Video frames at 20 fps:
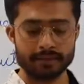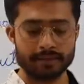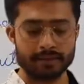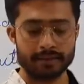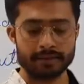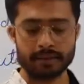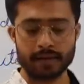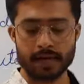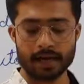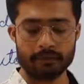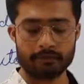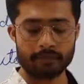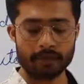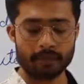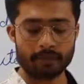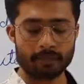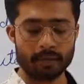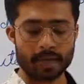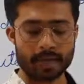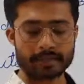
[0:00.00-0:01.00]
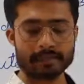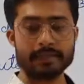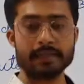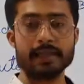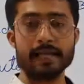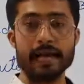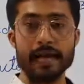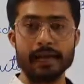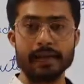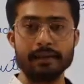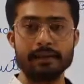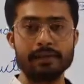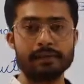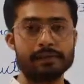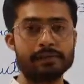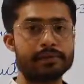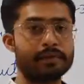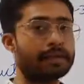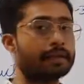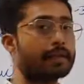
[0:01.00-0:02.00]
Then after plastic handles,
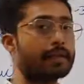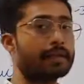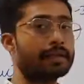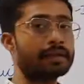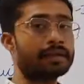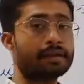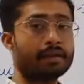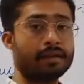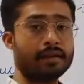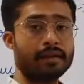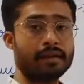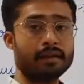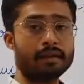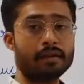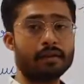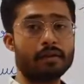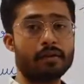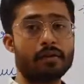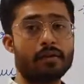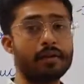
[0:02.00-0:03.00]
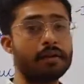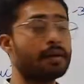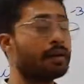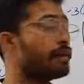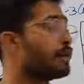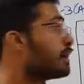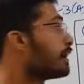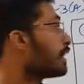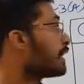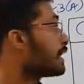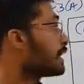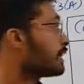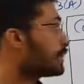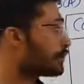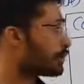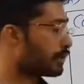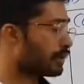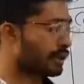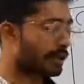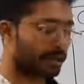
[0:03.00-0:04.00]
that is conductor or
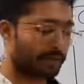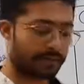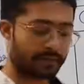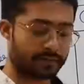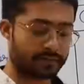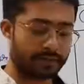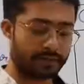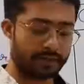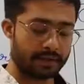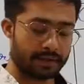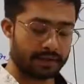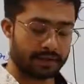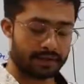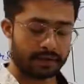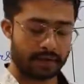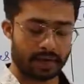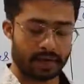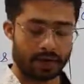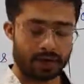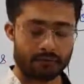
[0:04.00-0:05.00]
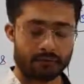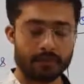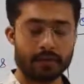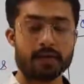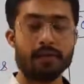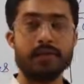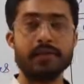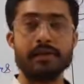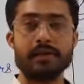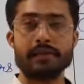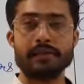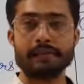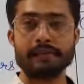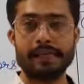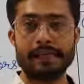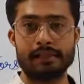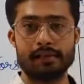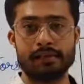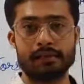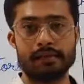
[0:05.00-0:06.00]
insulators. Then after
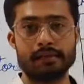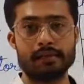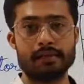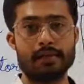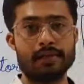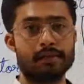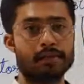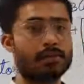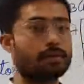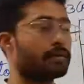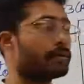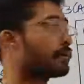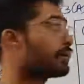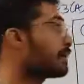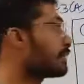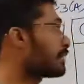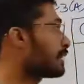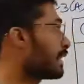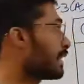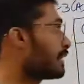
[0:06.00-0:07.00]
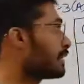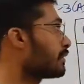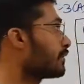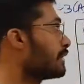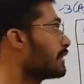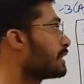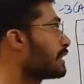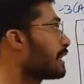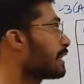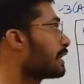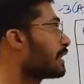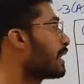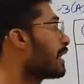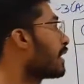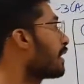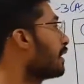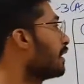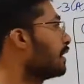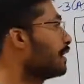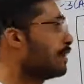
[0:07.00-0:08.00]
cells, so the cells which are
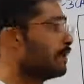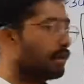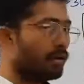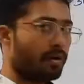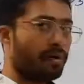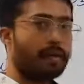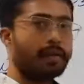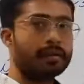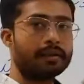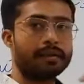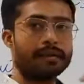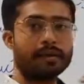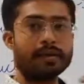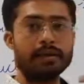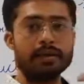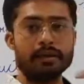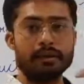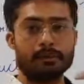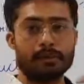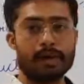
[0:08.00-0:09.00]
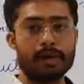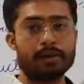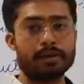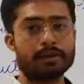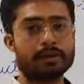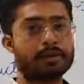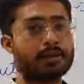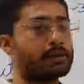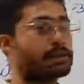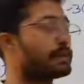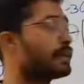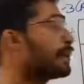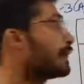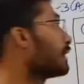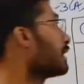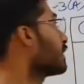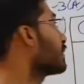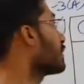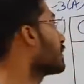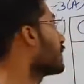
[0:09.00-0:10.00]
there, the power cells, that
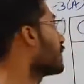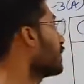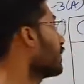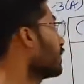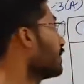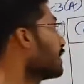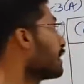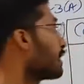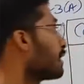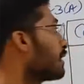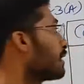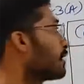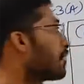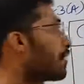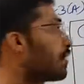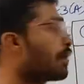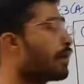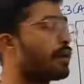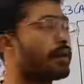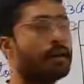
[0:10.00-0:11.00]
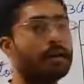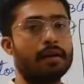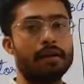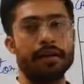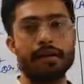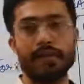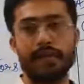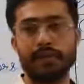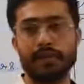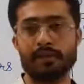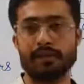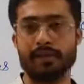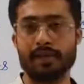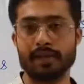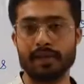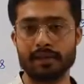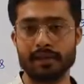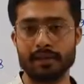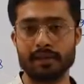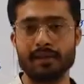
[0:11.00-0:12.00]
is conductor or
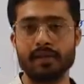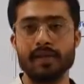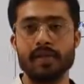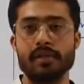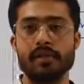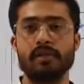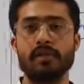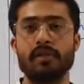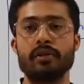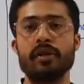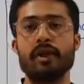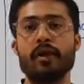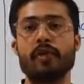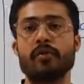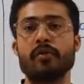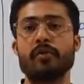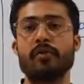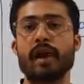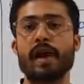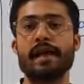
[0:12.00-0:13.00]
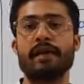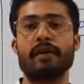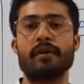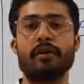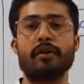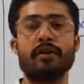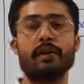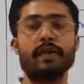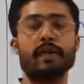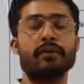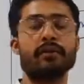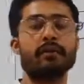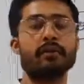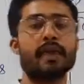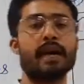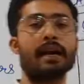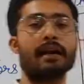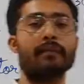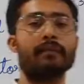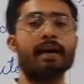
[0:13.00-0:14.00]
insulator. So you have to write according to
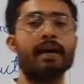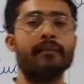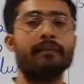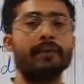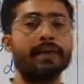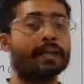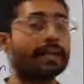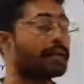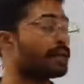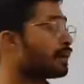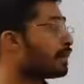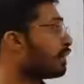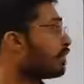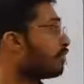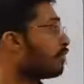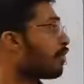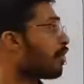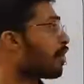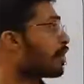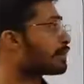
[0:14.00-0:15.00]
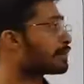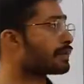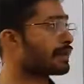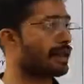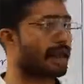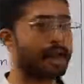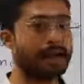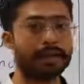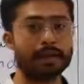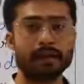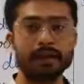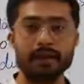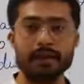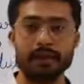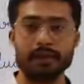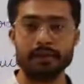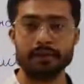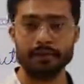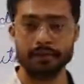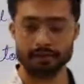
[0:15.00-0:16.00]
that by making a box
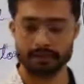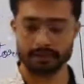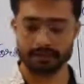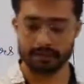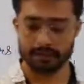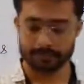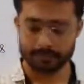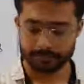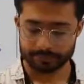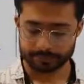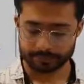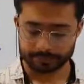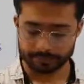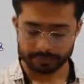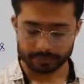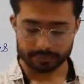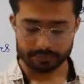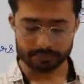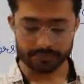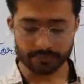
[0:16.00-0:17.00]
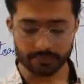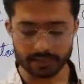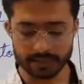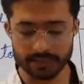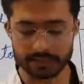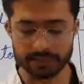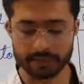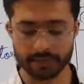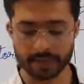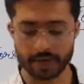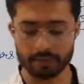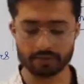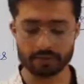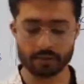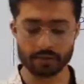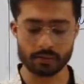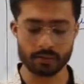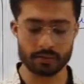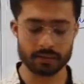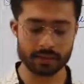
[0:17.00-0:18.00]
like this. And then after
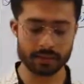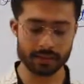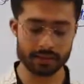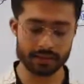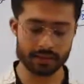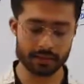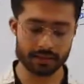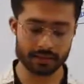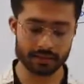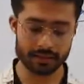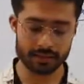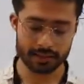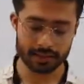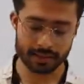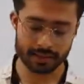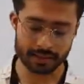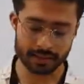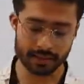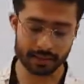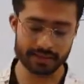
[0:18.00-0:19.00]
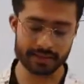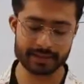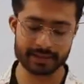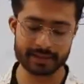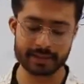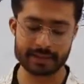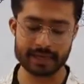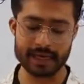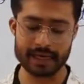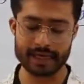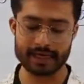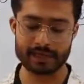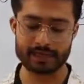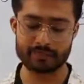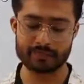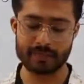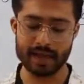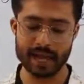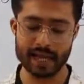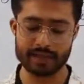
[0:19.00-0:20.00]
question 3c, that is
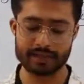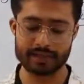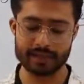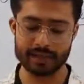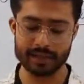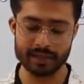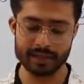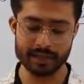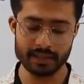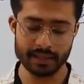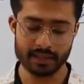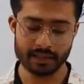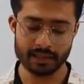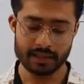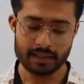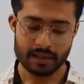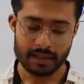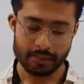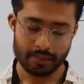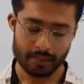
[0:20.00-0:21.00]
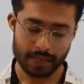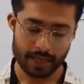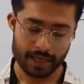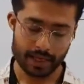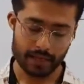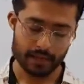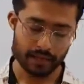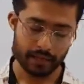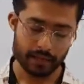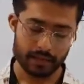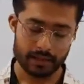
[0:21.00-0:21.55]
match the pair.